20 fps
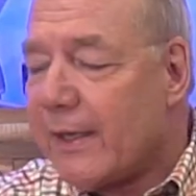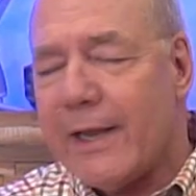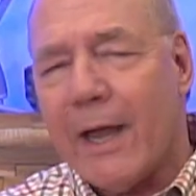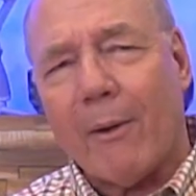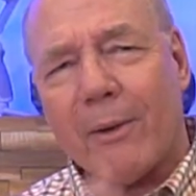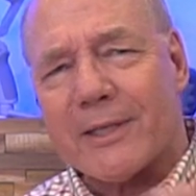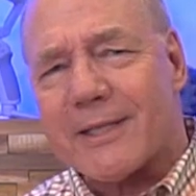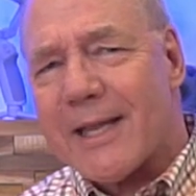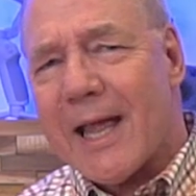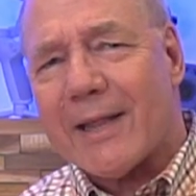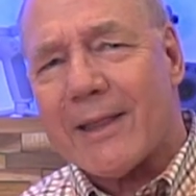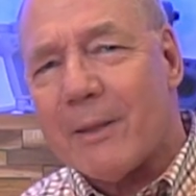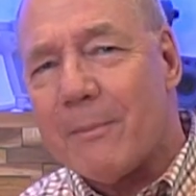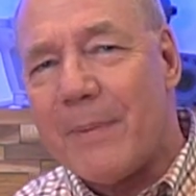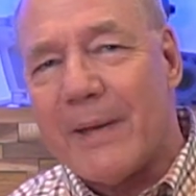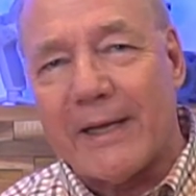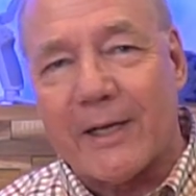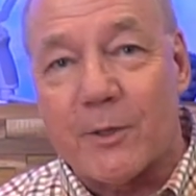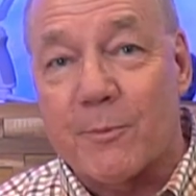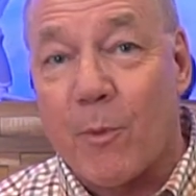Now, it's not the
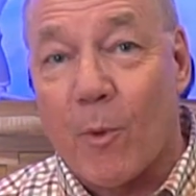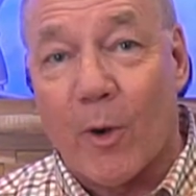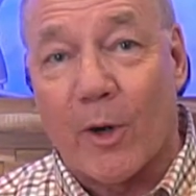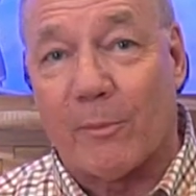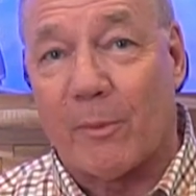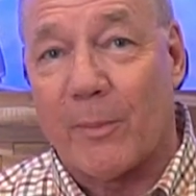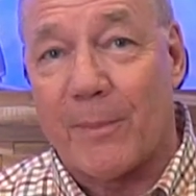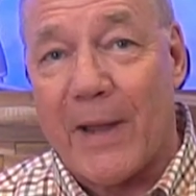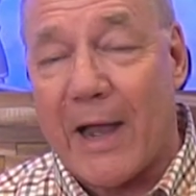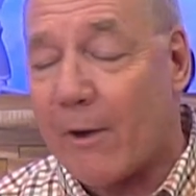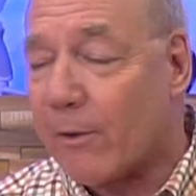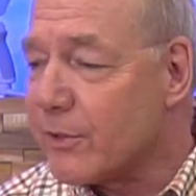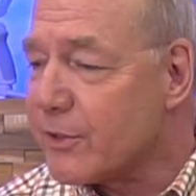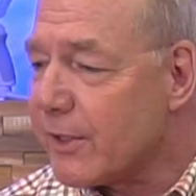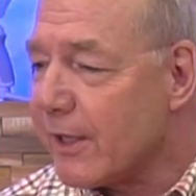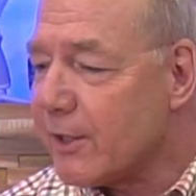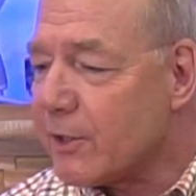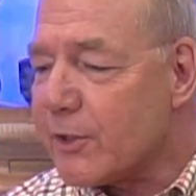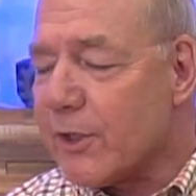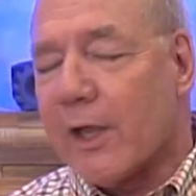biggest portable power
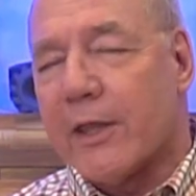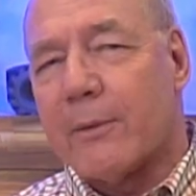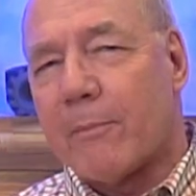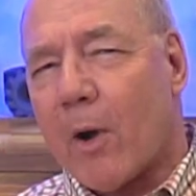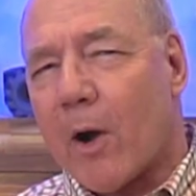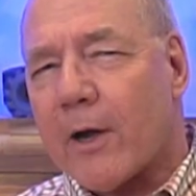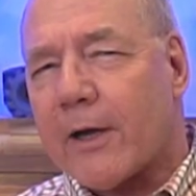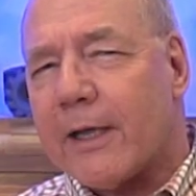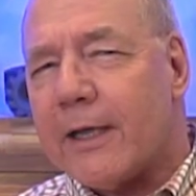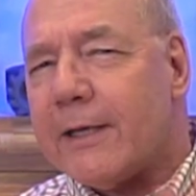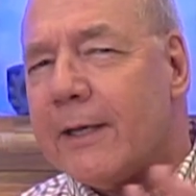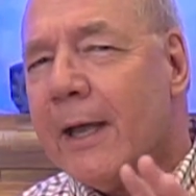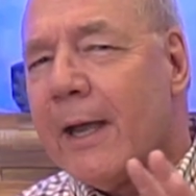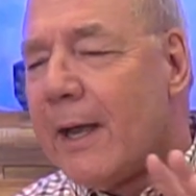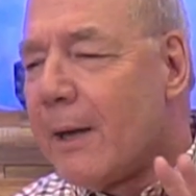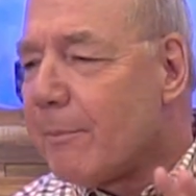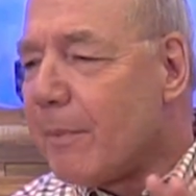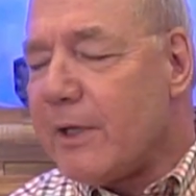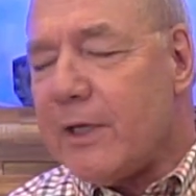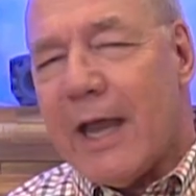station on the market,
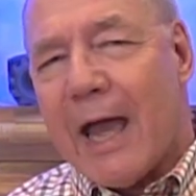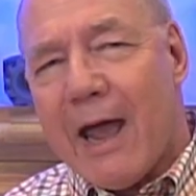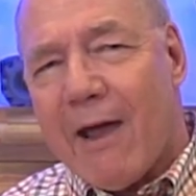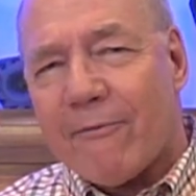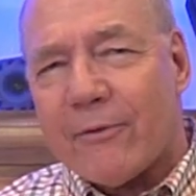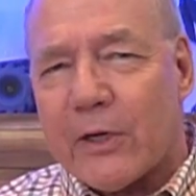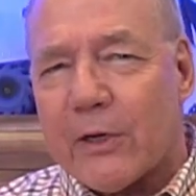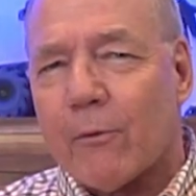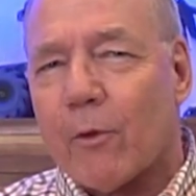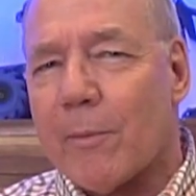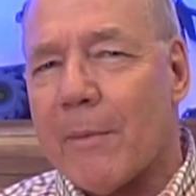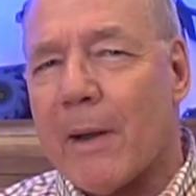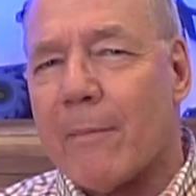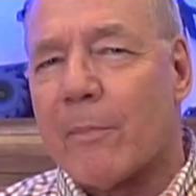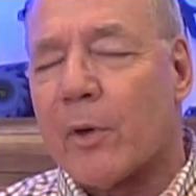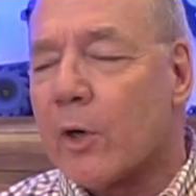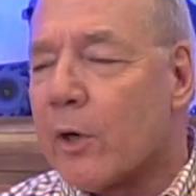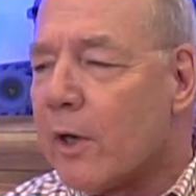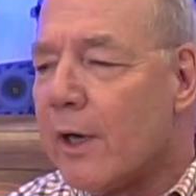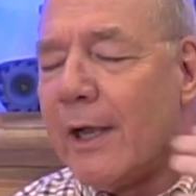but you have to
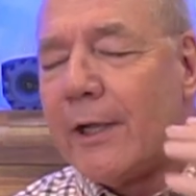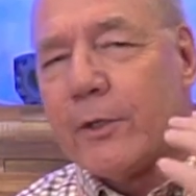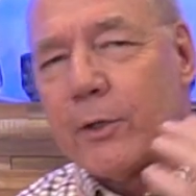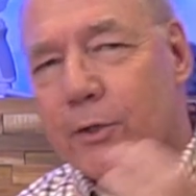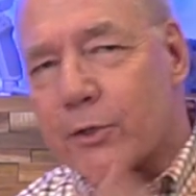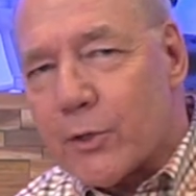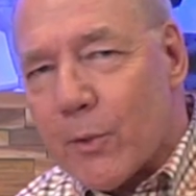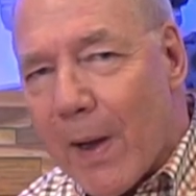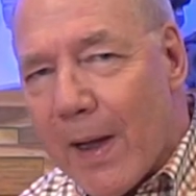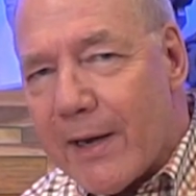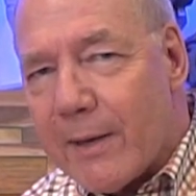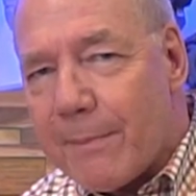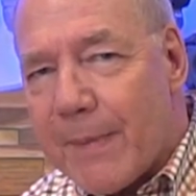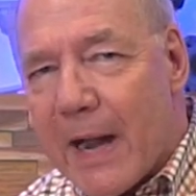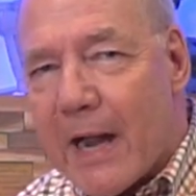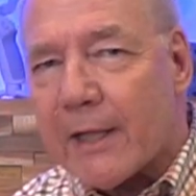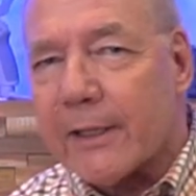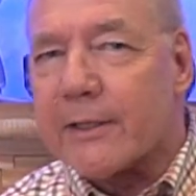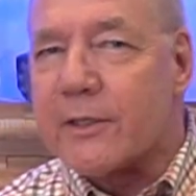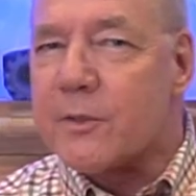remember you're trying to
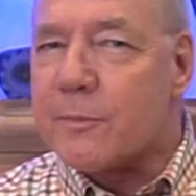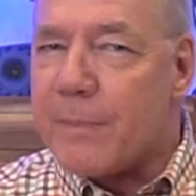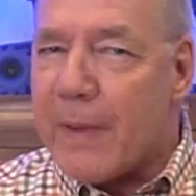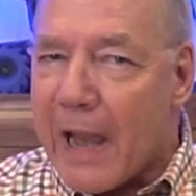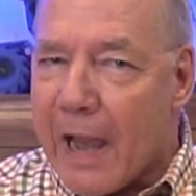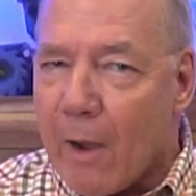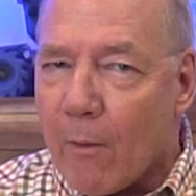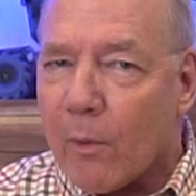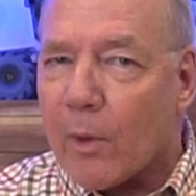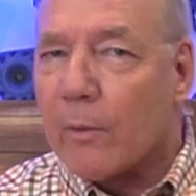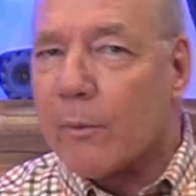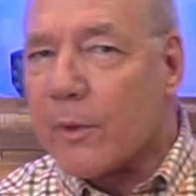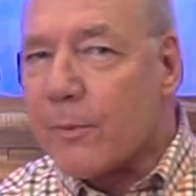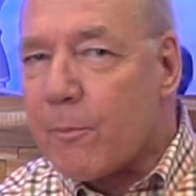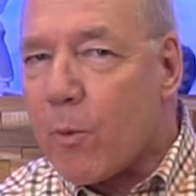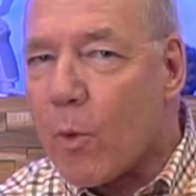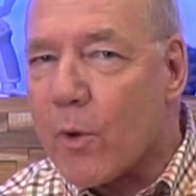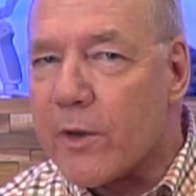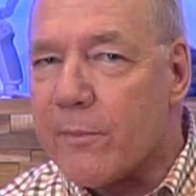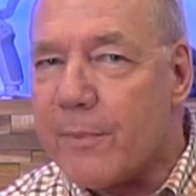balance power with
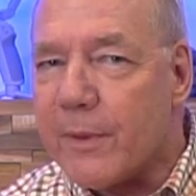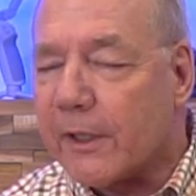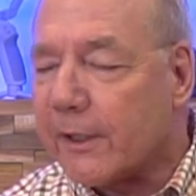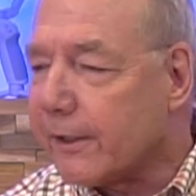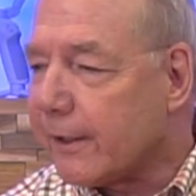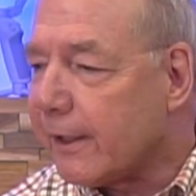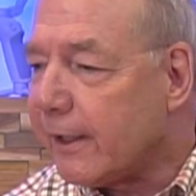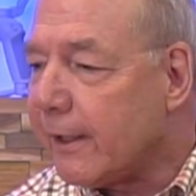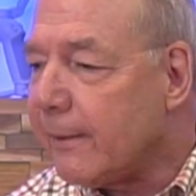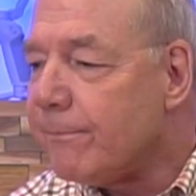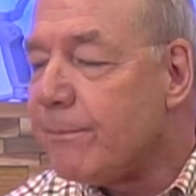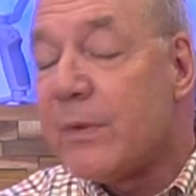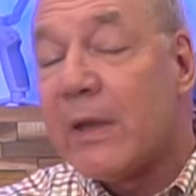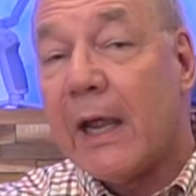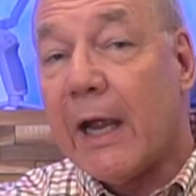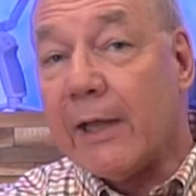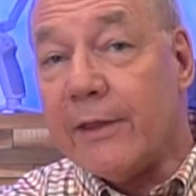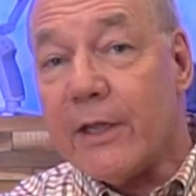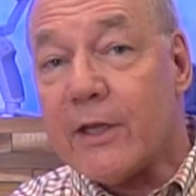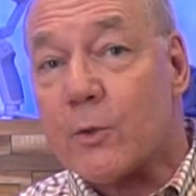portability,
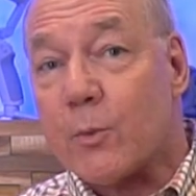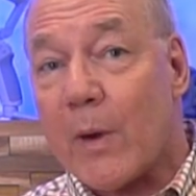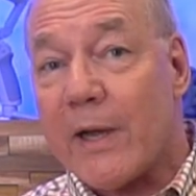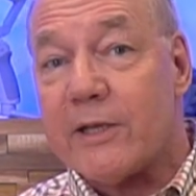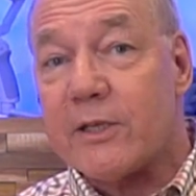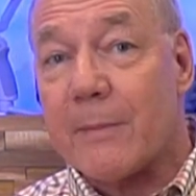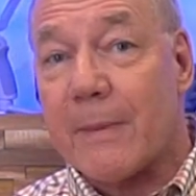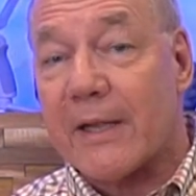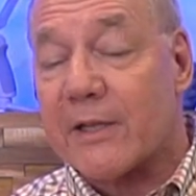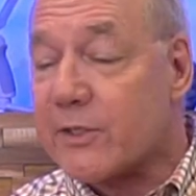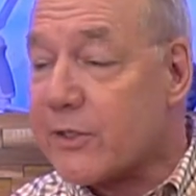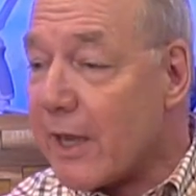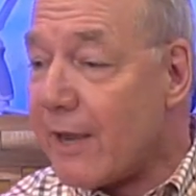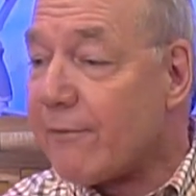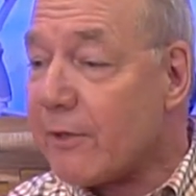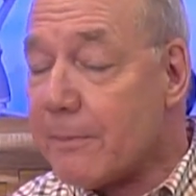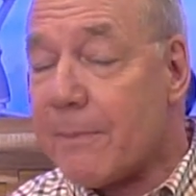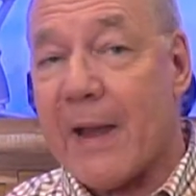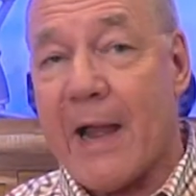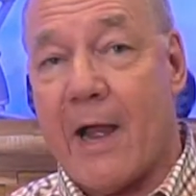and this weighs about
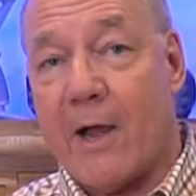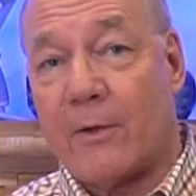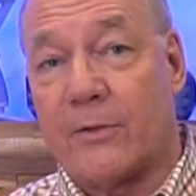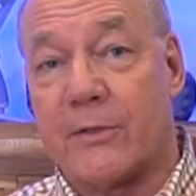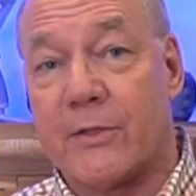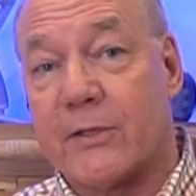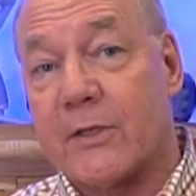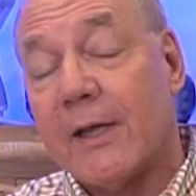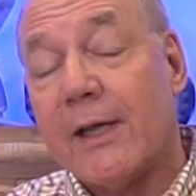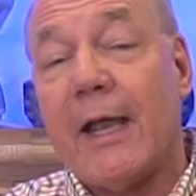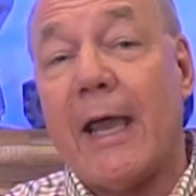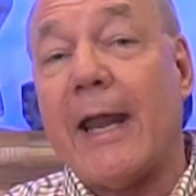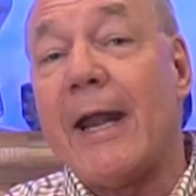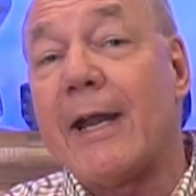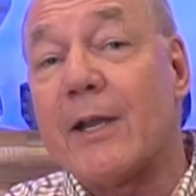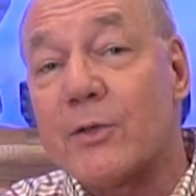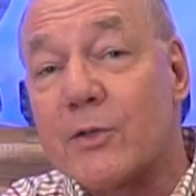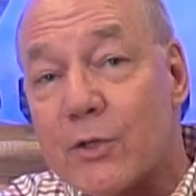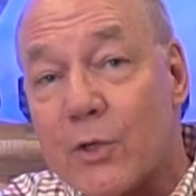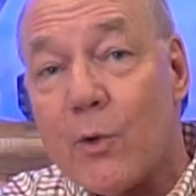7 pounds, and it
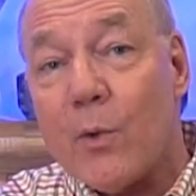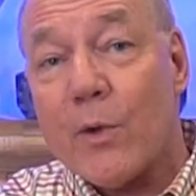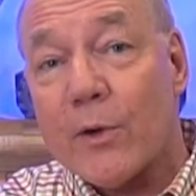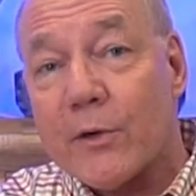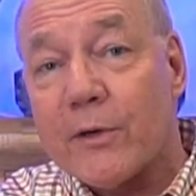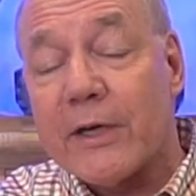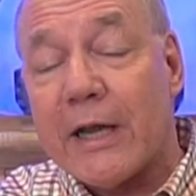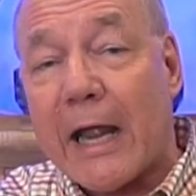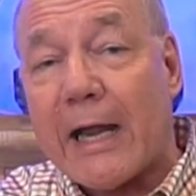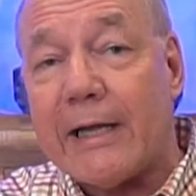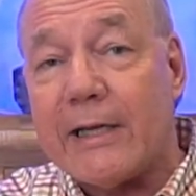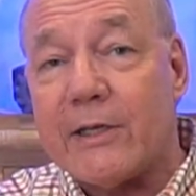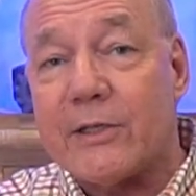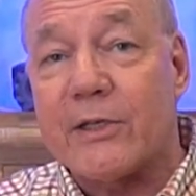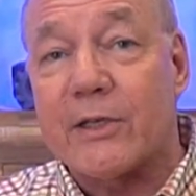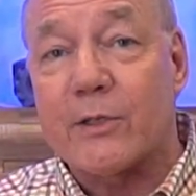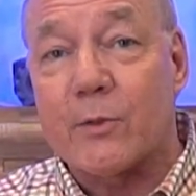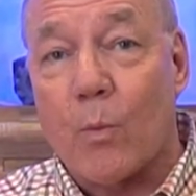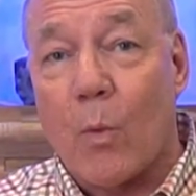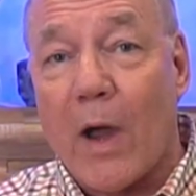has
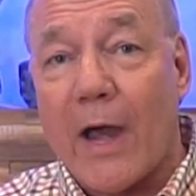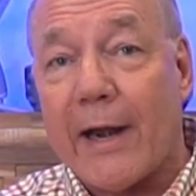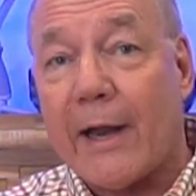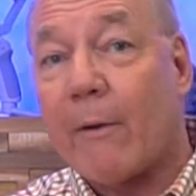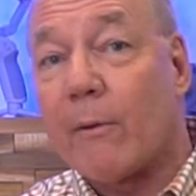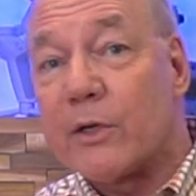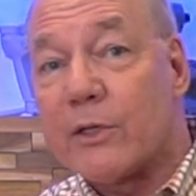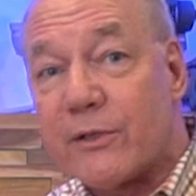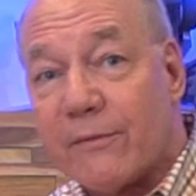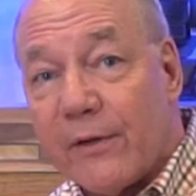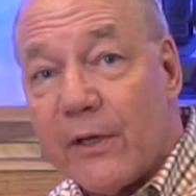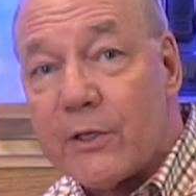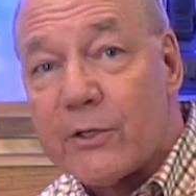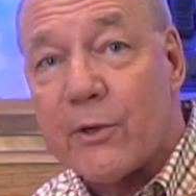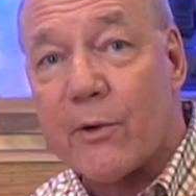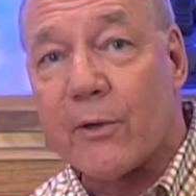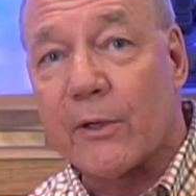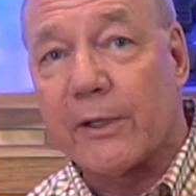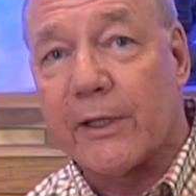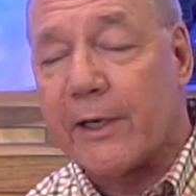296 watt-hours of
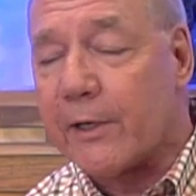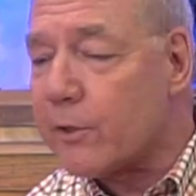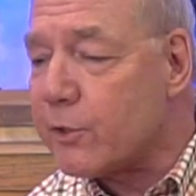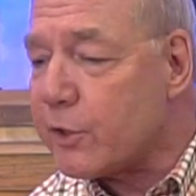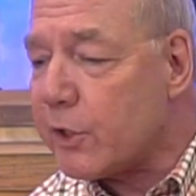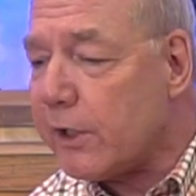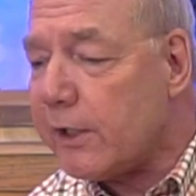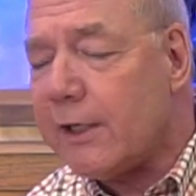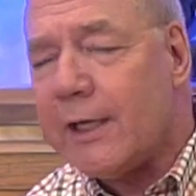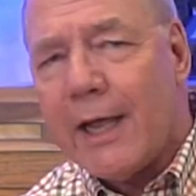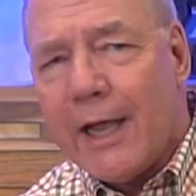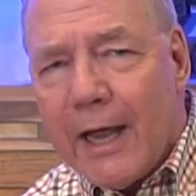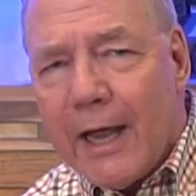internal energy